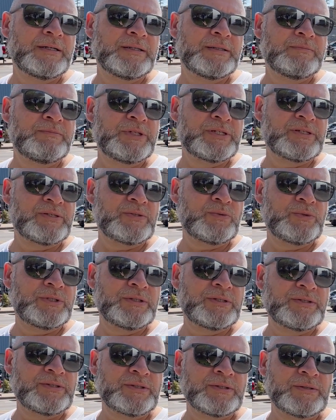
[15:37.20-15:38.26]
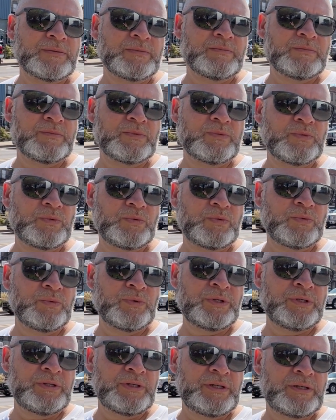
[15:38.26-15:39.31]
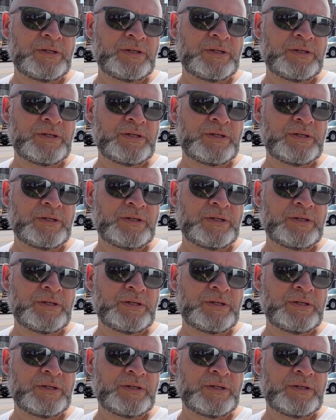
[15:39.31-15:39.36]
mixed with some really